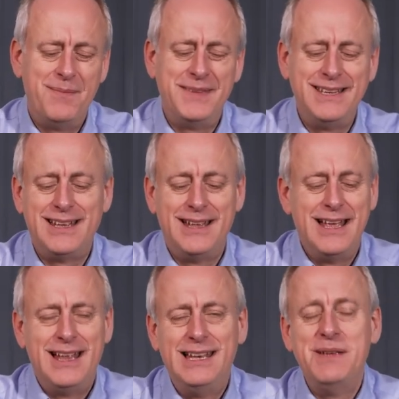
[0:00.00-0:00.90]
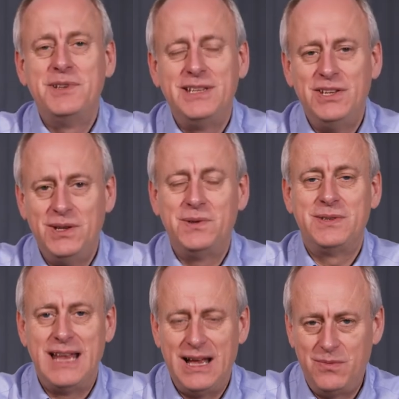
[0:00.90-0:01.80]
These are limited
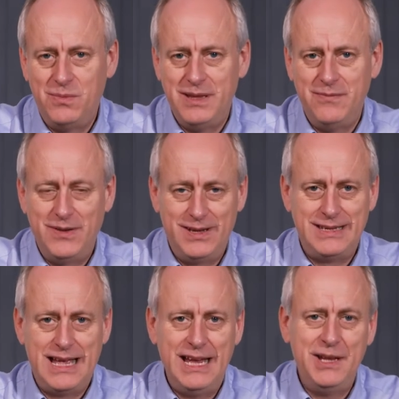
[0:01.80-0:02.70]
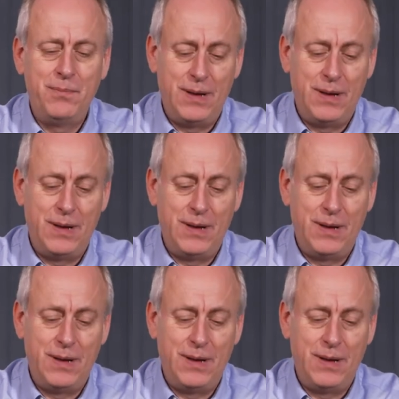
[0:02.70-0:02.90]
use now within first aid,